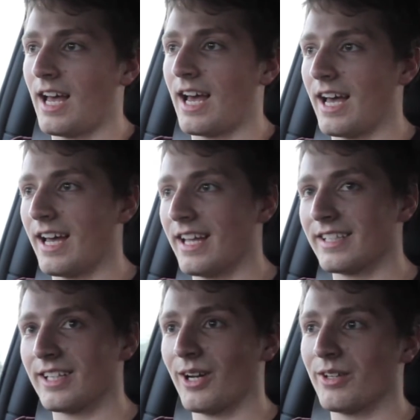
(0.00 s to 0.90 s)

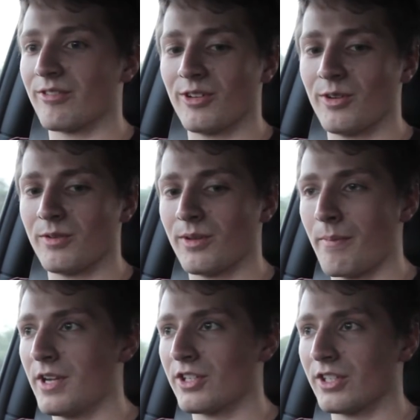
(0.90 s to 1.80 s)
and go through to
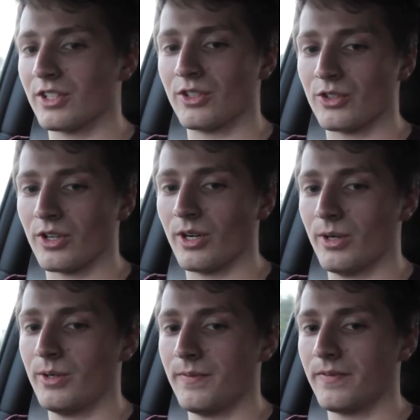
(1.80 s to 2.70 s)
Mission
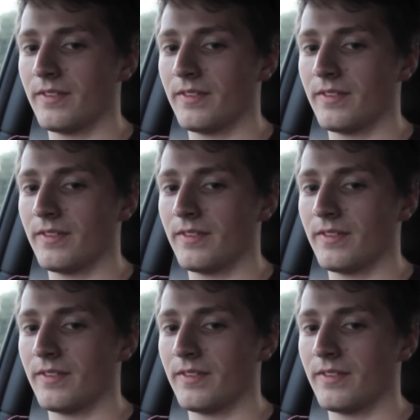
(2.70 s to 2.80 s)
Control,